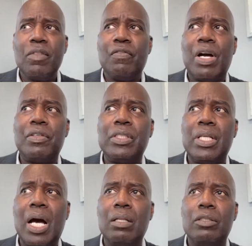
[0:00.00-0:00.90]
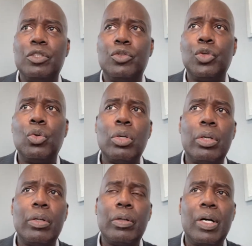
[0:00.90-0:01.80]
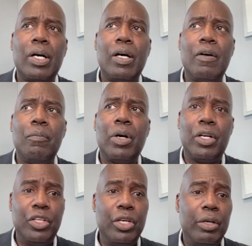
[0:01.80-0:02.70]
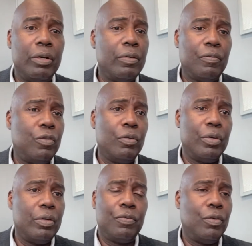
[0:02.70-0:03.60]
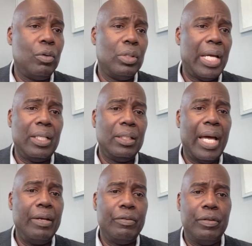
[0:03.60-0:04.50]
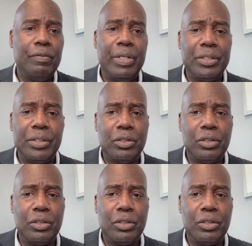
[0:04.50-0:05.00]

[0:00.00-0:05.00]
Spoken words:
$500 a door a year for like light renovation.